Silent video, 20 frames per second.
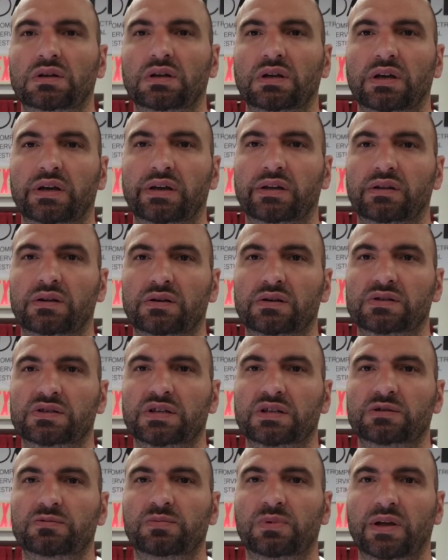and the
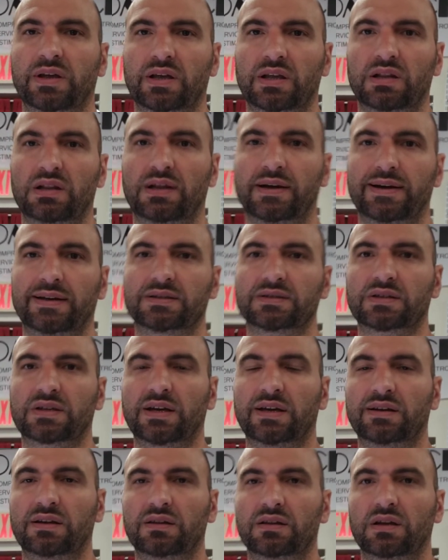6 blinking lights
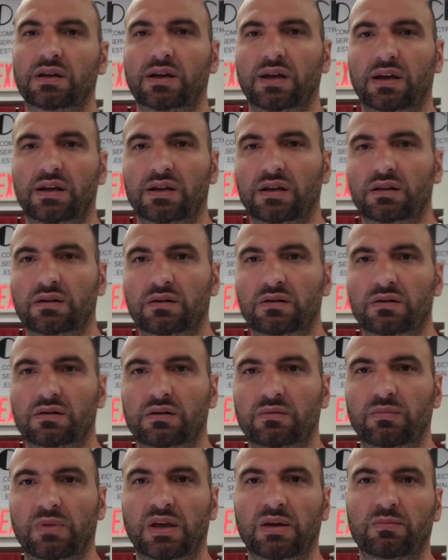can indicate either
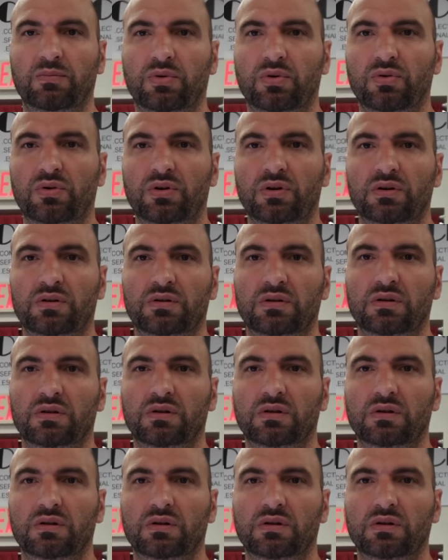the main board,